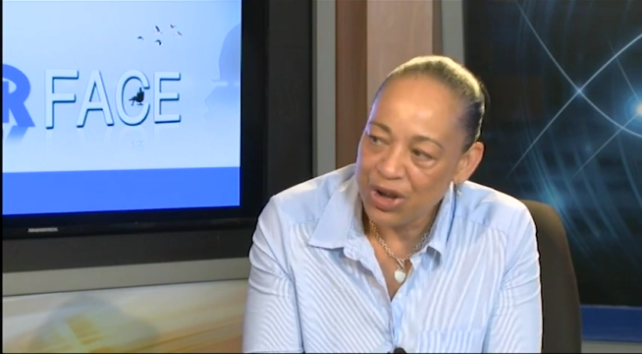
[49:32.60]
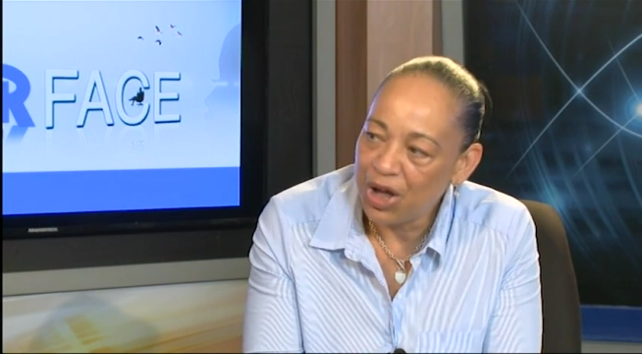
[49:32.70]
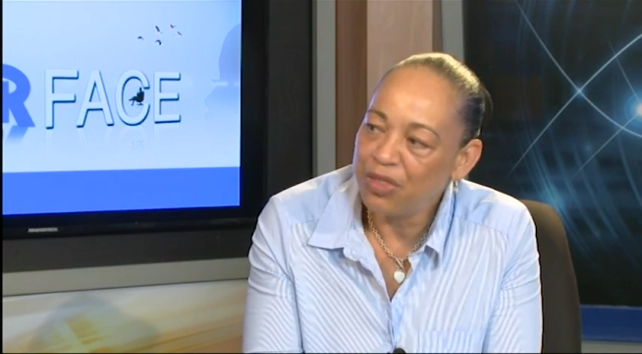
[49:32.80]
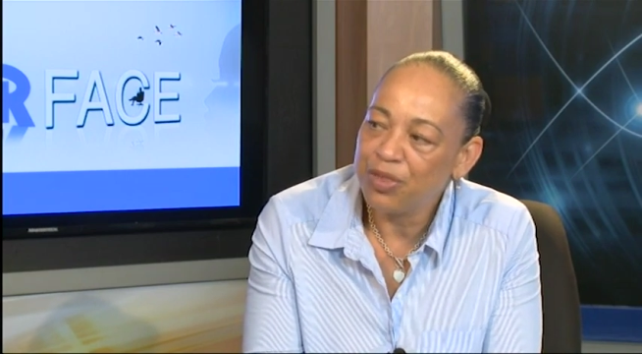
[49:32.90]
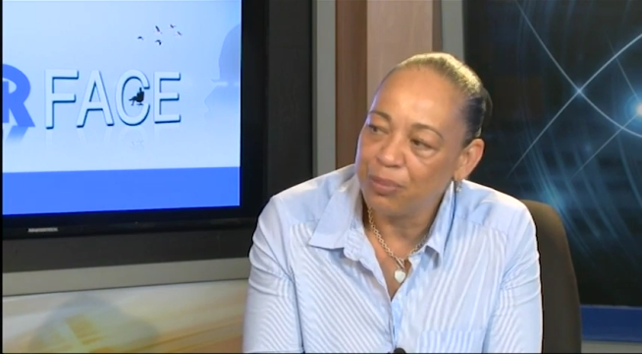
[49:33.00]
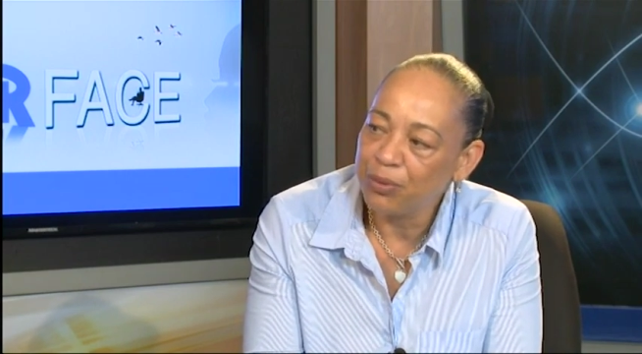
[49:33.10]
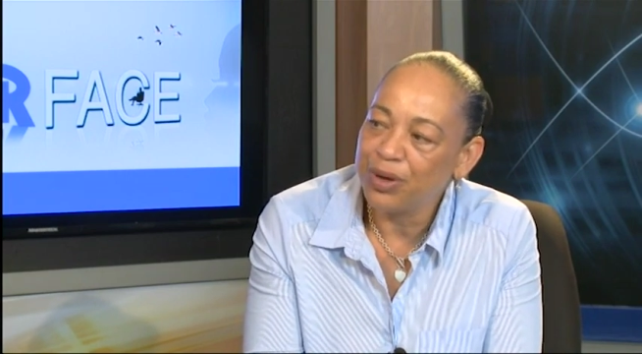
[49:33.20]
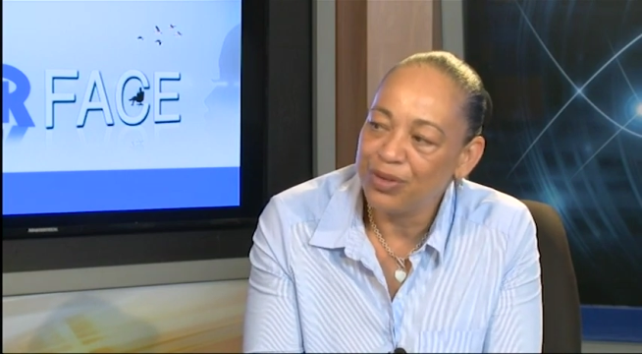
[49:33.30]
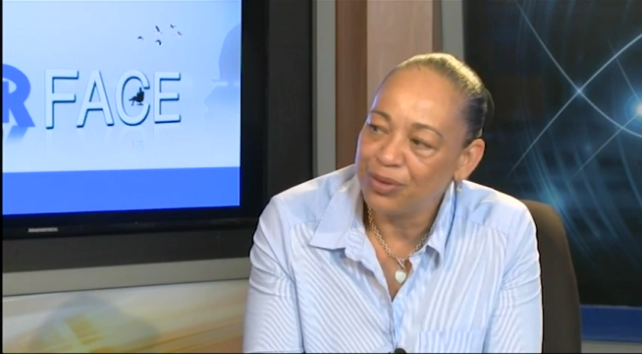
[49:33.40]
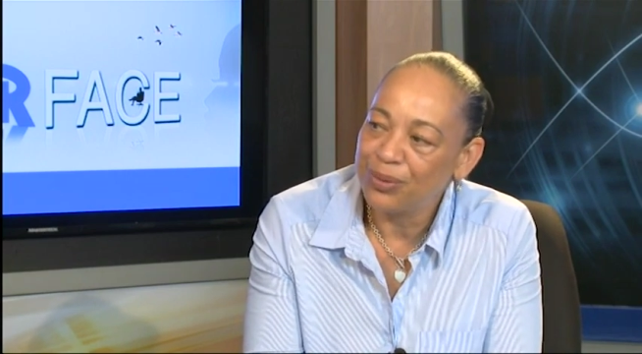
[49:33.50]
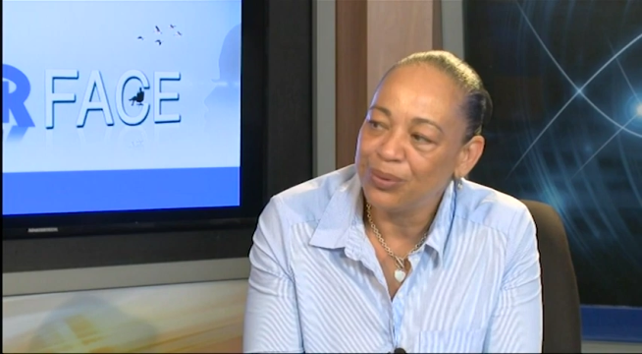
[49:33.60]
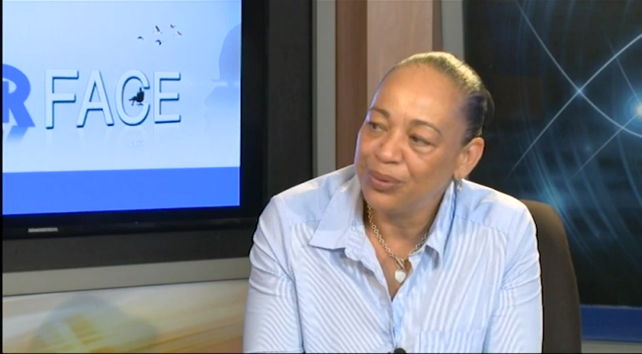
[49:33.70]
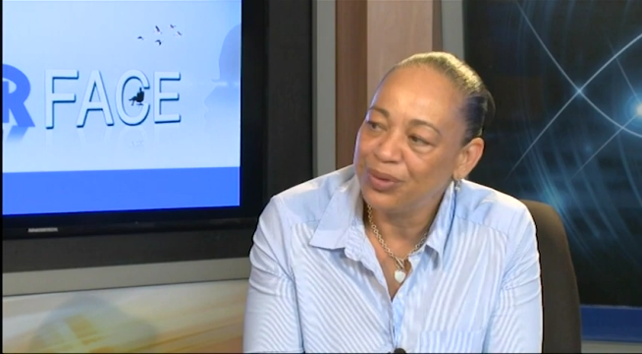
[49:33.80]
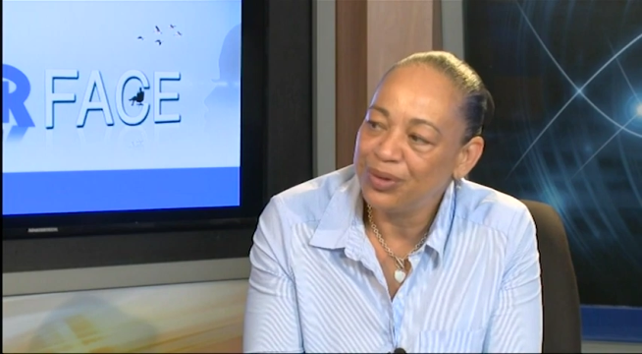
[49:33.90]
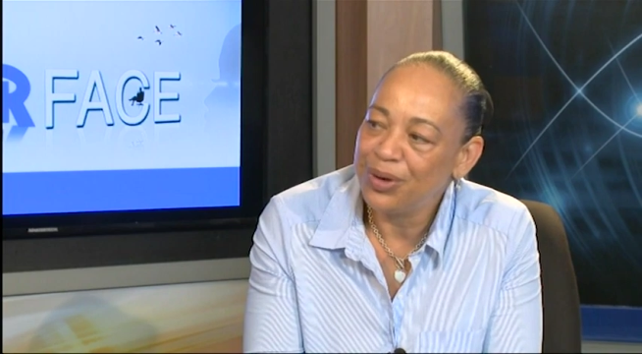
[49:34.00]
Not the boys'
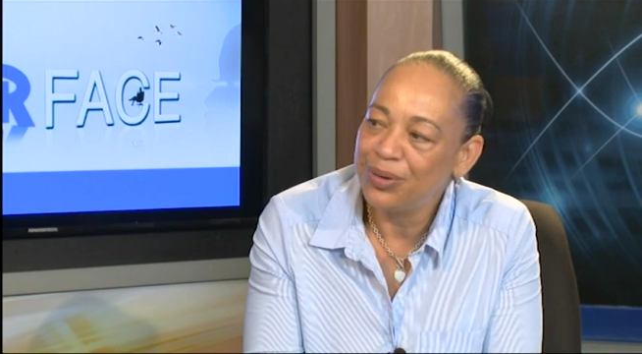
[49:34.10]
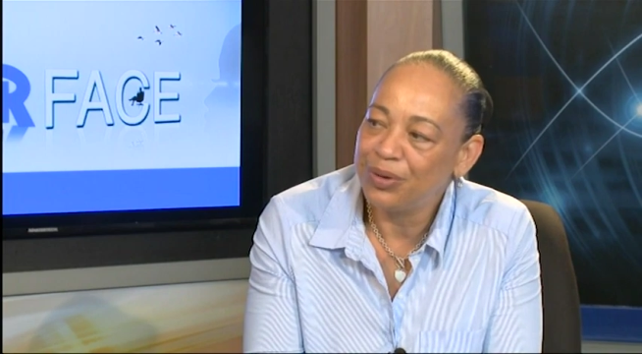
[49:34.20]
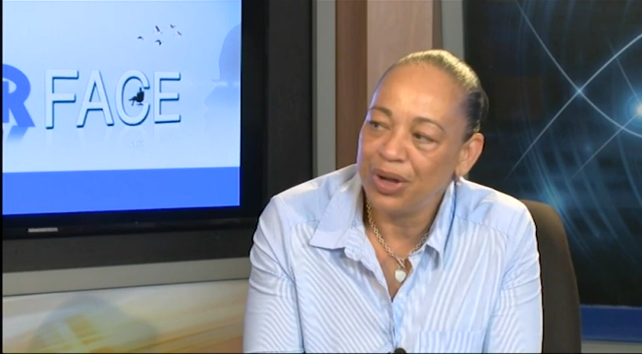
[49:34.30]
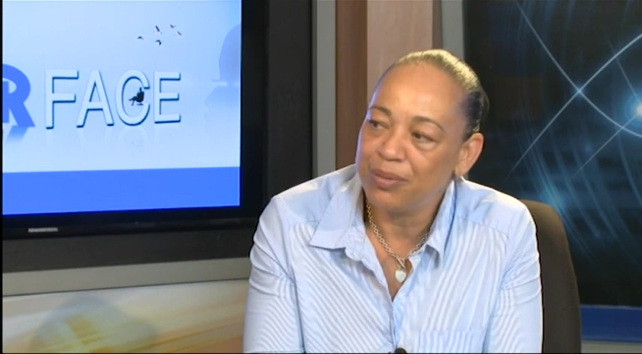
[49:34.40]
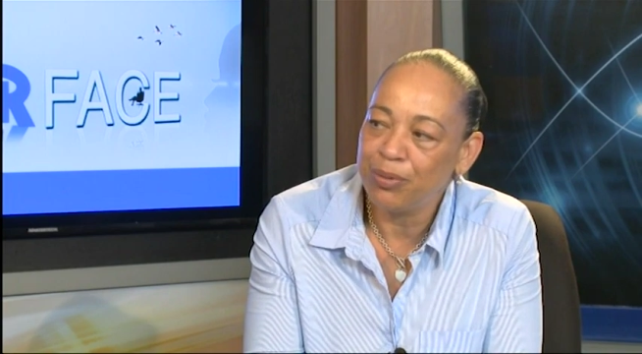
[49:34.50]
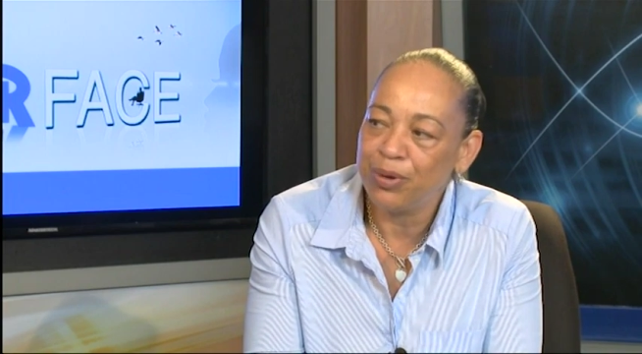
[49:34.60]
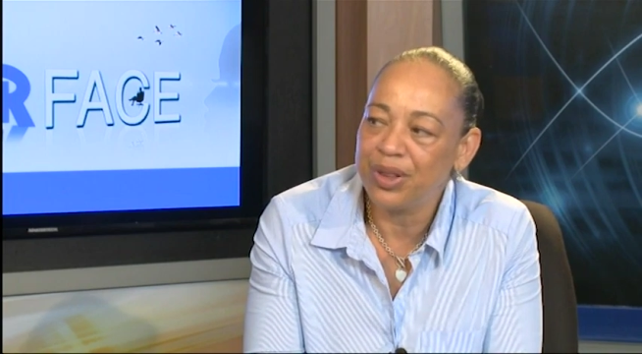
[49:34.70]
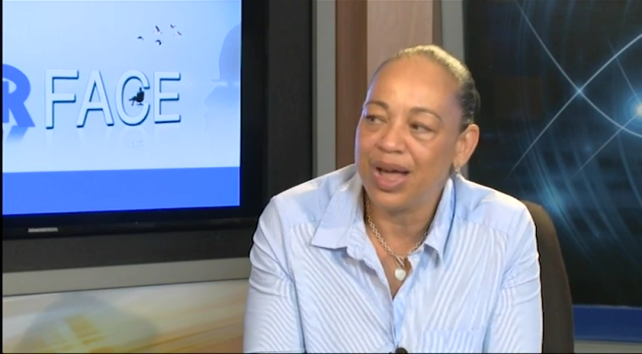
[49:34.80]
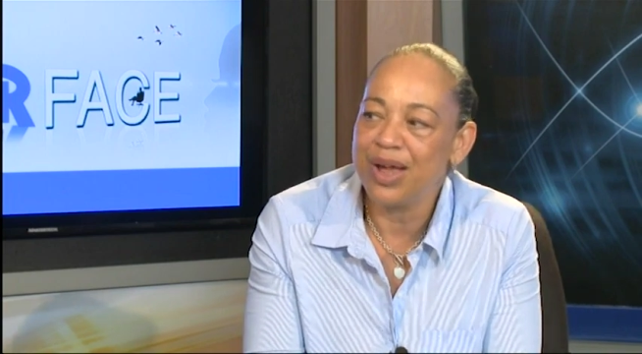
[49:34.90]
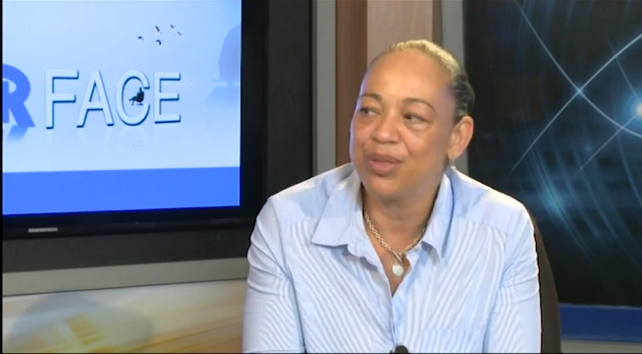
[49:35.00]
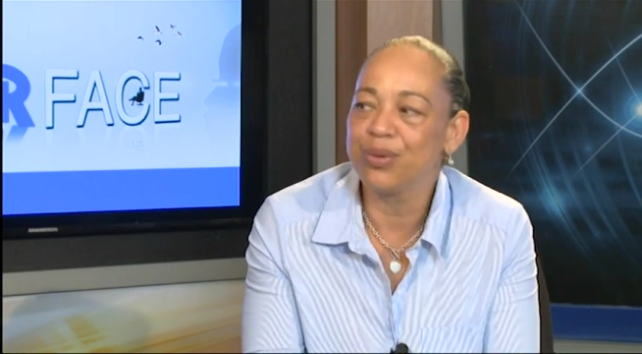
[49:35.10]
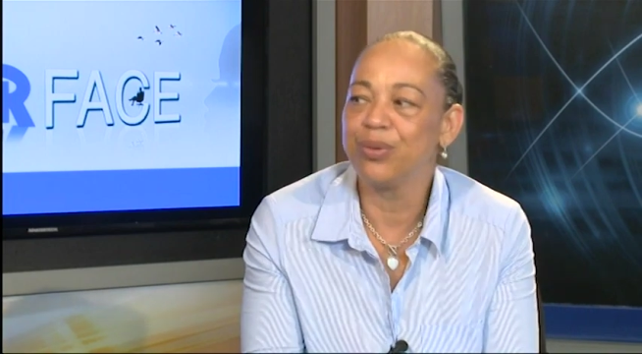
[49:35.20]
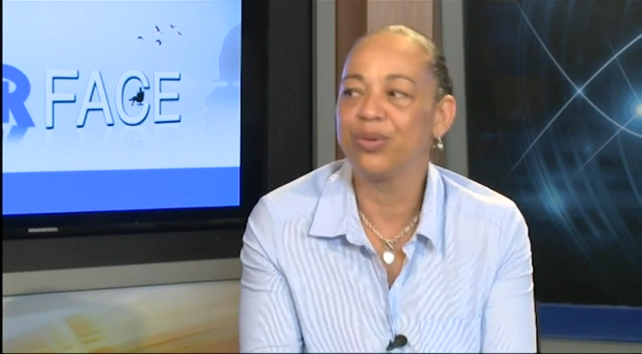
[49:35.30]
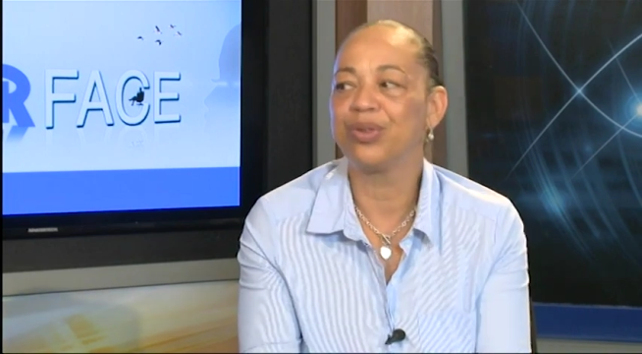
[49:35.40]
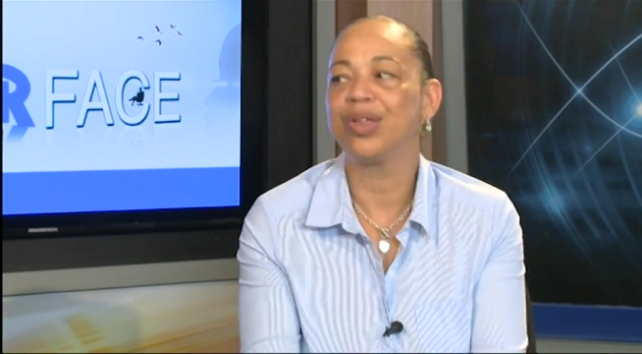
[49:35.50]
schools. No, not the boys' high
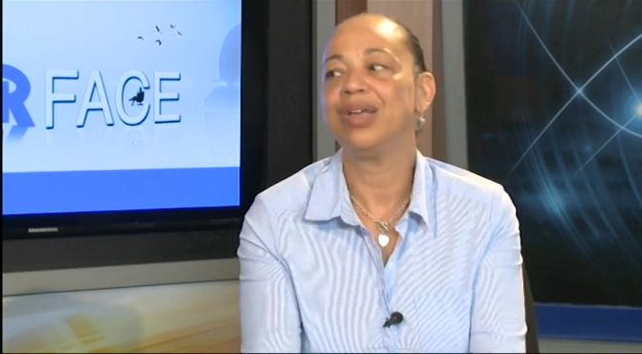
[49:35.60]
schools.